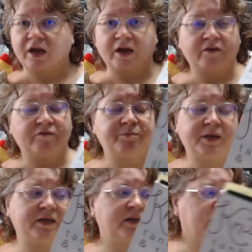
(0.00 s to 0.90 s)
I've
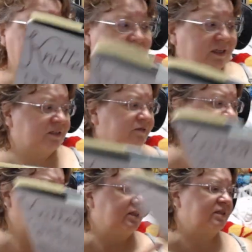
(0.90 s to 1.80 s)
made lots of
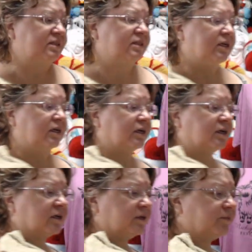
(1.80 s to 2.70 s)
these.
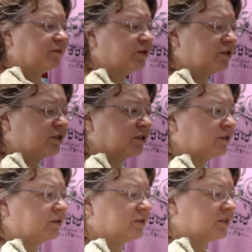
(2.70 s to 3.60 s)
There's
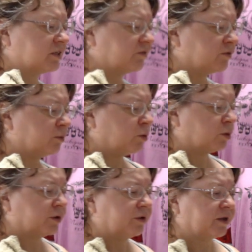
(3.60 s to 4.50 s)
still several
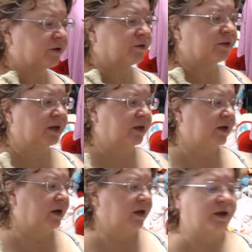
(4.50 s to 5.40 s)
more in there
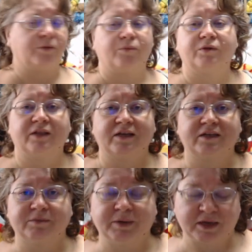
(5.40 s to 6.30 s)
that I would like
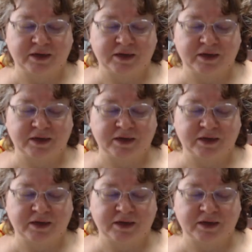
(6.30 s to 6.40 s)
to make